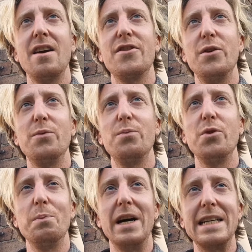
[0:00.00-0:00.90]
the
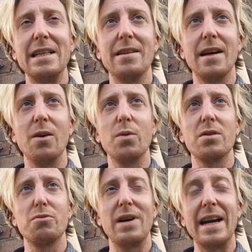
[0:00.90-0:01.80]
money that
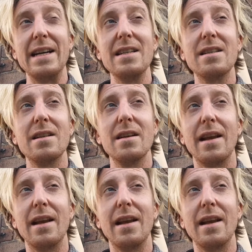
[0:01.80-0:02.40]
was raised,